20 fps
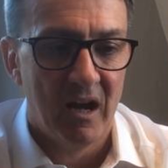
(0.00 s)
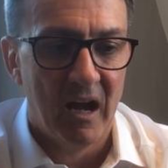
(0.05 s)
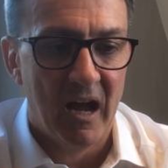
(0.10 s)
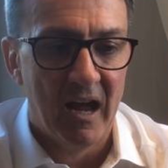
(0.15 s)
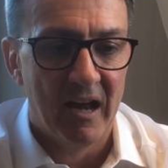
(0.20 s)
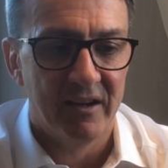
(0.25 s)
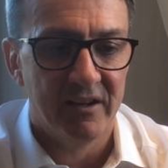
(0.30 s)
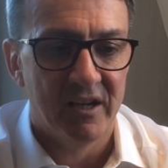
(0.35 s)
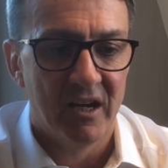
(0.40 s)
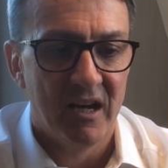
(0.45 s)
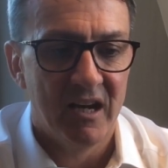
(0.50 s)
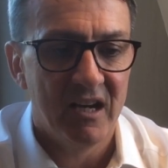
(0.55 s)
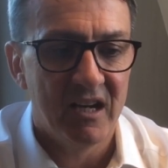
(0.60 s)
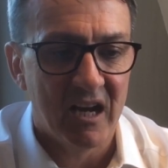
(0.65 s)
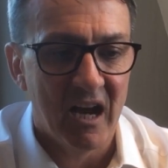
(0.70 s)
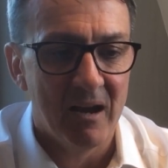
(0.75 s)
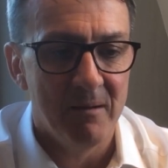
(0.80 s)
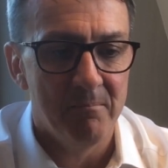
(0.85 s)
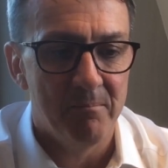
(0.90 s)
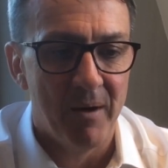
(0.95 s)
and he
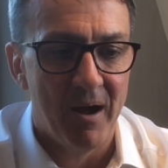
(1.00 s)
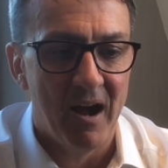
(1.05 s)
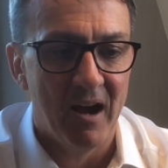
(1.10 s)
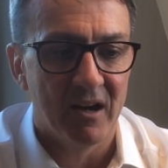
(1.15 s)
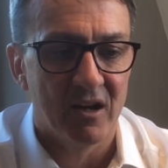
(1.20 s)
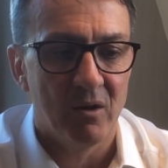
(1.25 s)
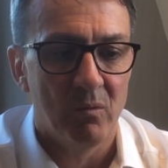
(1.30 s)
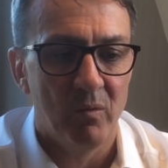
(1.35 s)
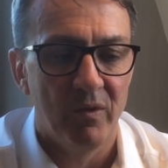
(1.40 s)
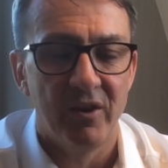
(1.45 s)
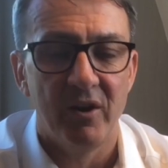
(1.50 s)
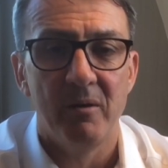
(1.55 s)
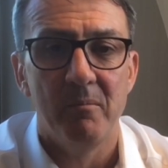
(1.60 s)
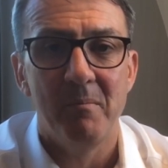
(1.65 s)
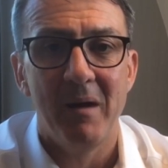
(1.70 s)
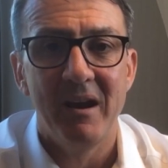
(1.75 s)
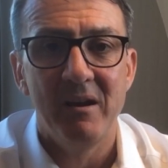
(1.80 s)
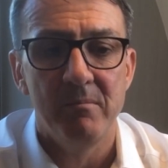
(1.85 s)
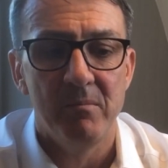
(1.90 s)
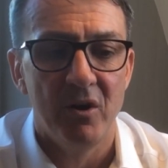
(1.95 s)
came back with an
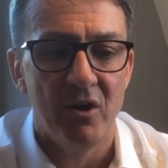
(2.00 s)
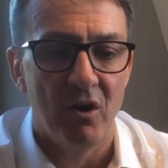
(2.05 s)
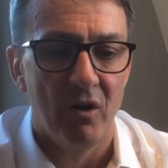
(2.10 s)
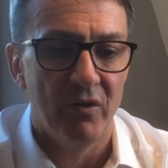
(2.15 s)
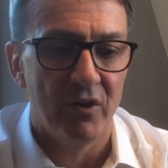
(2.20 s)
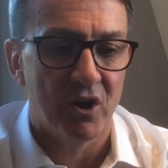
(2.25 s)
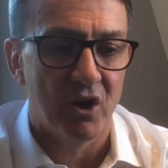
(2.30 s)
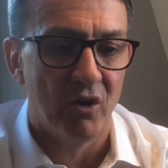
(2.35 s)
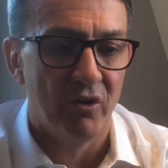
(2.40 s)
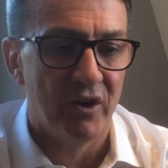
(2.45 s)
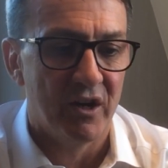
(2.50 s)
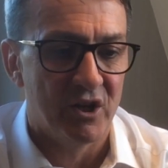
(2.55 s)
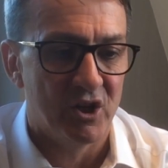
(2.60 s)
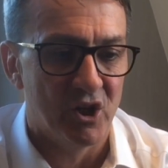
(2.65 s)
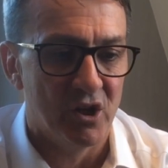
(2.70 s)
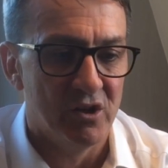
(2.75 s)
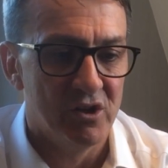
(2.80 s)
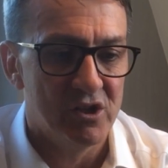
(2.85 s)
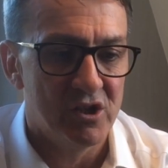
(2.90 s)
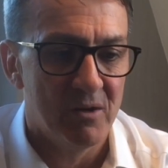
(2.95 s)
amendment on the
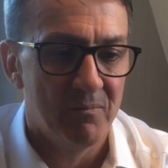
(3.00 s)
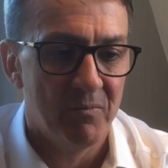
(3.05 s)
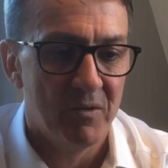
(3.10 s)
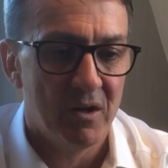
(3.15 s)
conditions